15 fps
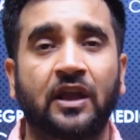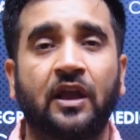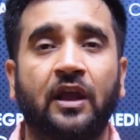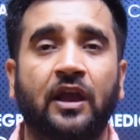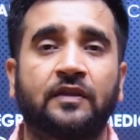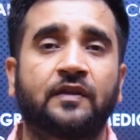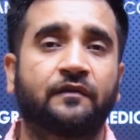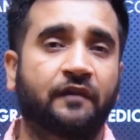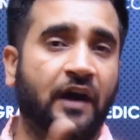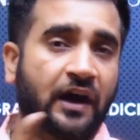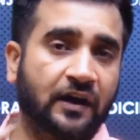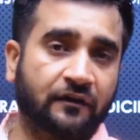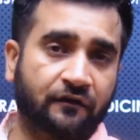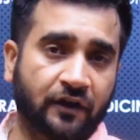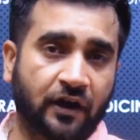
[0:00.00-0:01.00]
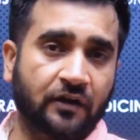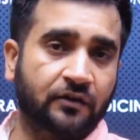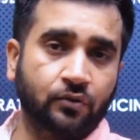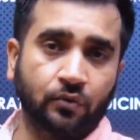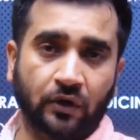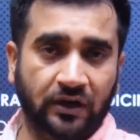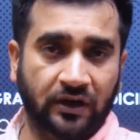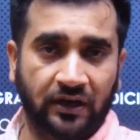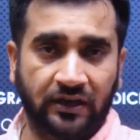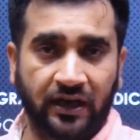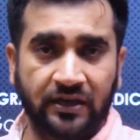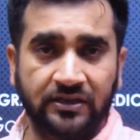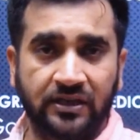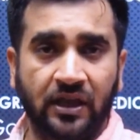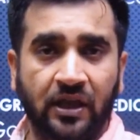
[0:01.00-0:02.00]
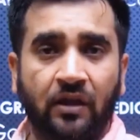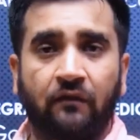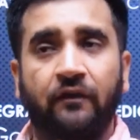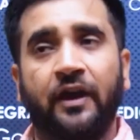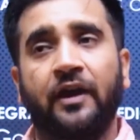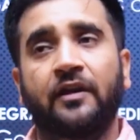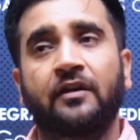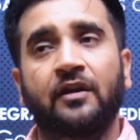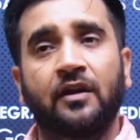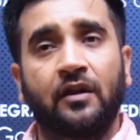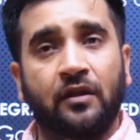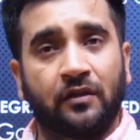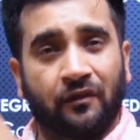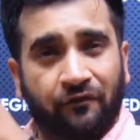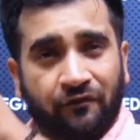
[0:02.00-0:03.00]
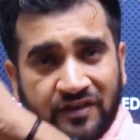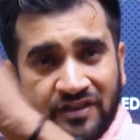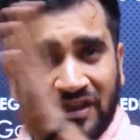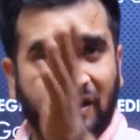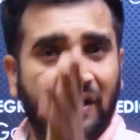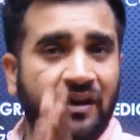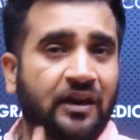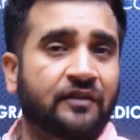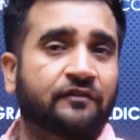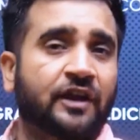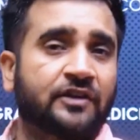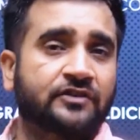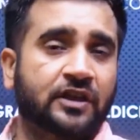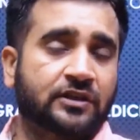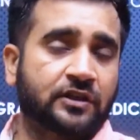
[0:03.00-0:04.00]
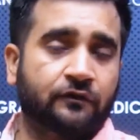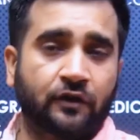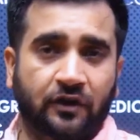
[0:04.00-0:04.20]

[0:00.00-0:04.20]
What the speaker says: in the far-flung rural areas where the physical infrastructure,